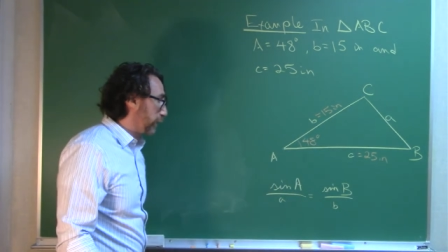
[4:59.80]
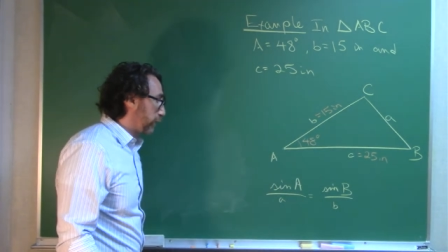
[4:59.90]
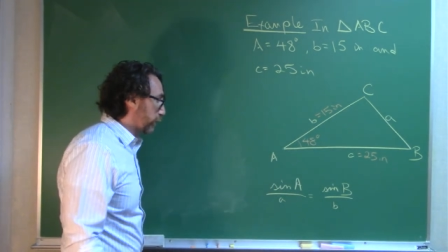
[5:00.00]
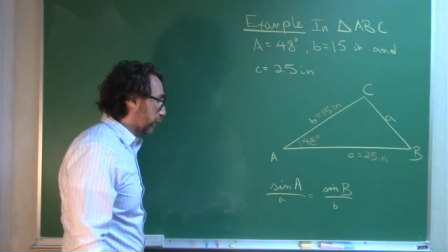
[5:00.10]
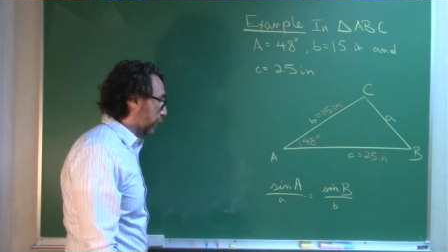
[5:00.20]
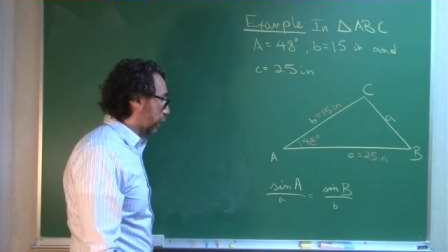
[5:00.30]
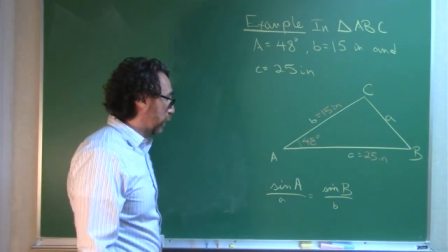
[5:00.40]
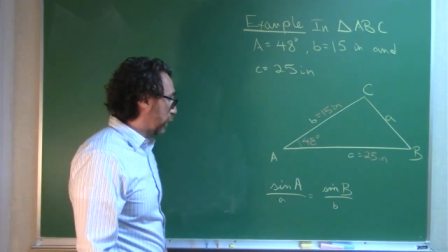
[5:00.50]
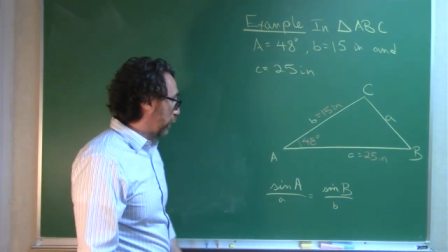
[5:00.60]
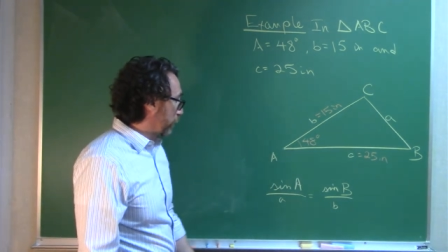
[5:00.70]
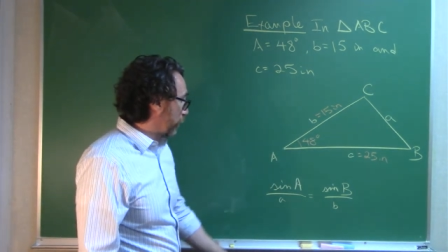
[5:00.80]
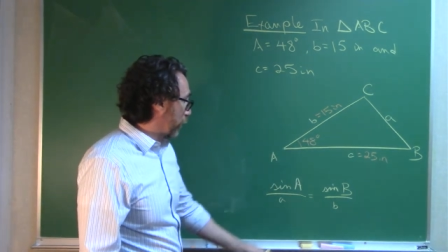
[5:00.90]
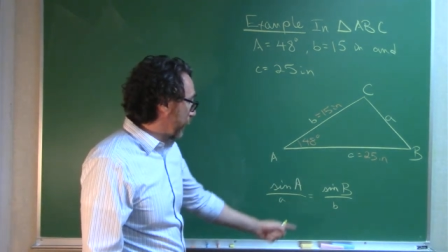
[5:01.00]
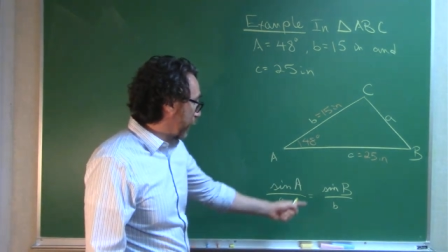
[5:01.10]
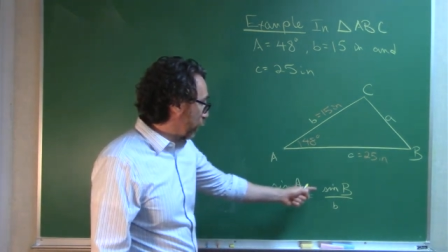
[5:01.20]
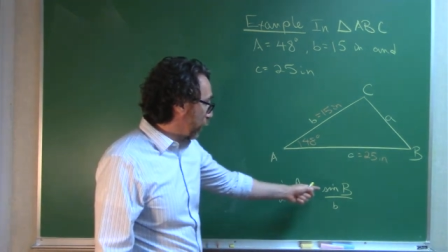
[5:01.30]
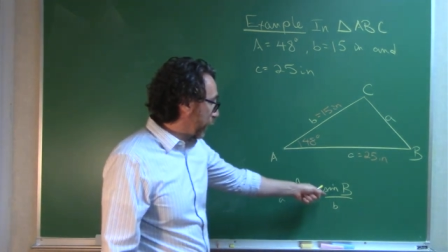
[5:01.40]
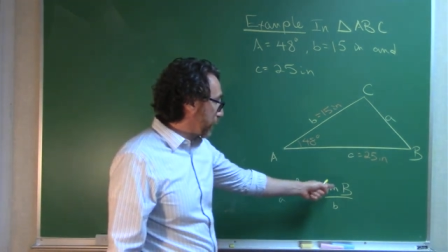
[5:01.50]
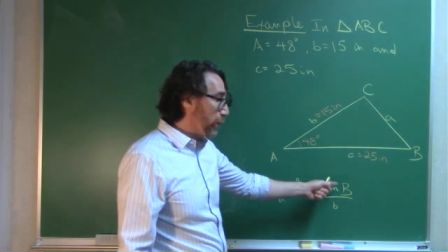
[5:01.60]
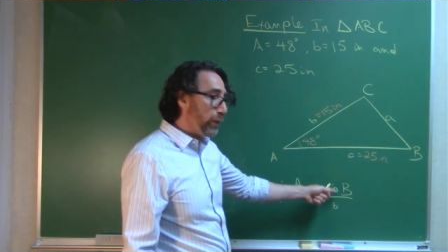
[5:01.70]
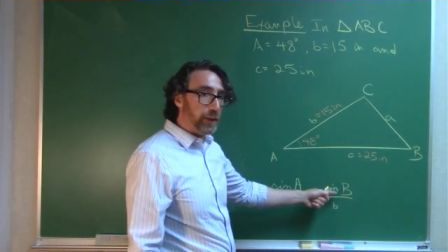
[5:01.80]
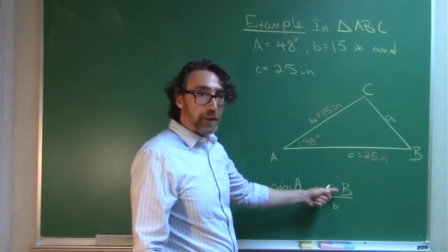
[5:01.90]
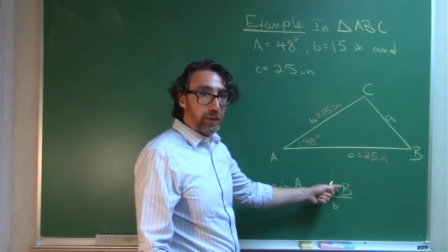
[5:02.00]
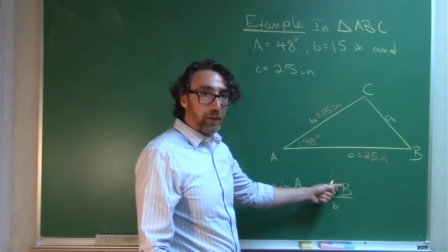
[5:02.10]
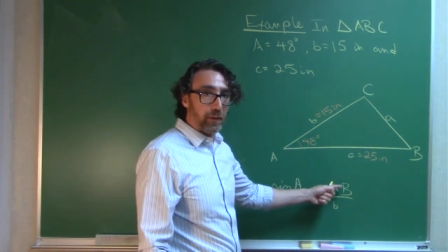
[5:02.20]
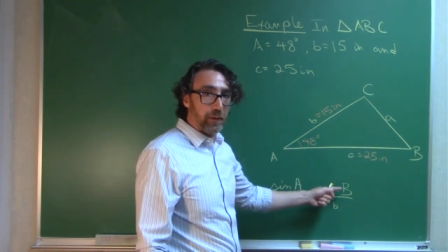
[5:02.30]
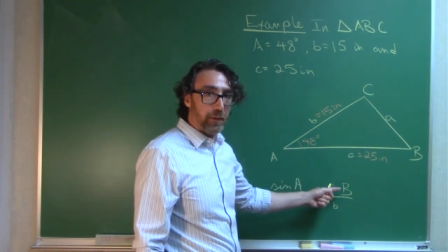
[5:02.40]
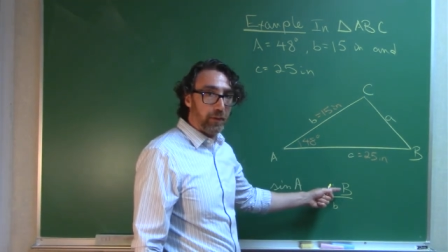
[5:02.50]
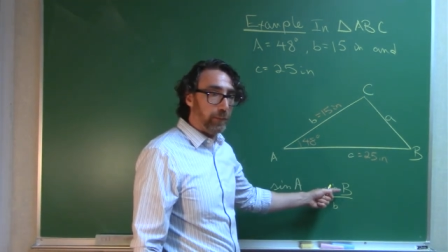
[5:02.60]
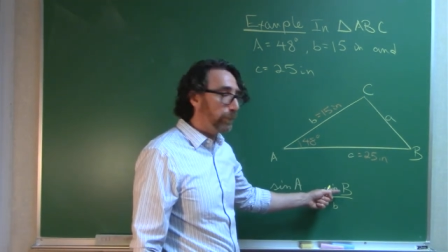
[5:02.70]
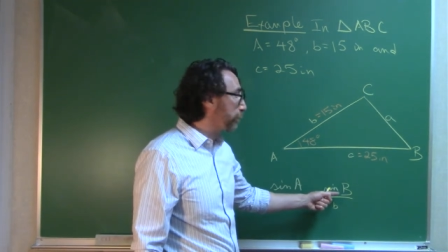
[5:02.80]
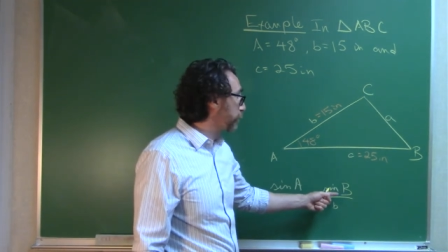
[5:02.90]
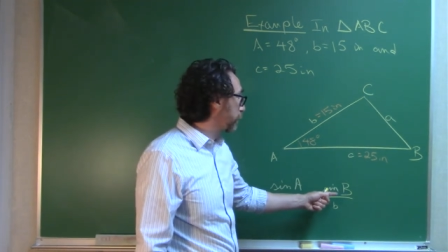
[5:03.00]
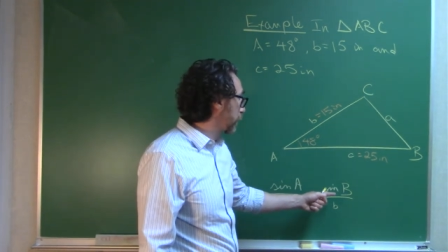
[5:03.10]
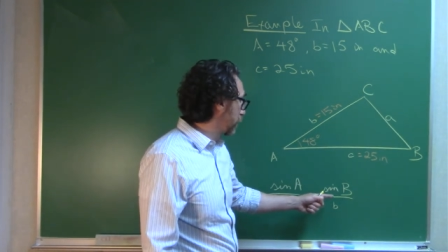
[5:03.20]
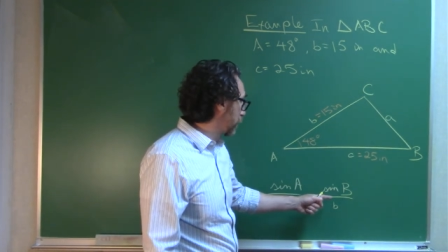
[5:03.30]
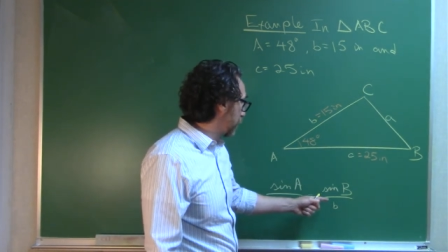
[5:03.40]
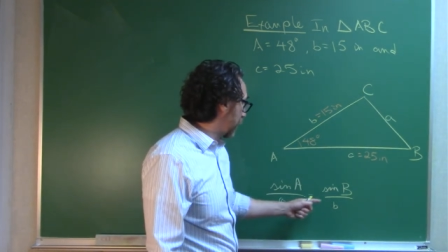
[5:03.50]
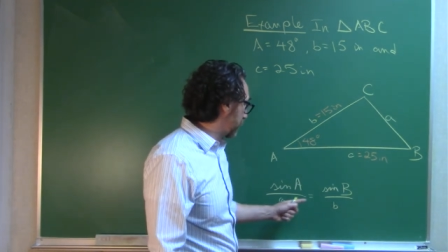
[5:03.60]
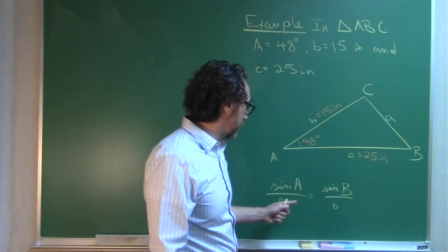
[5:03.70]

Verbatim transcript: So no matter what I put here, I'm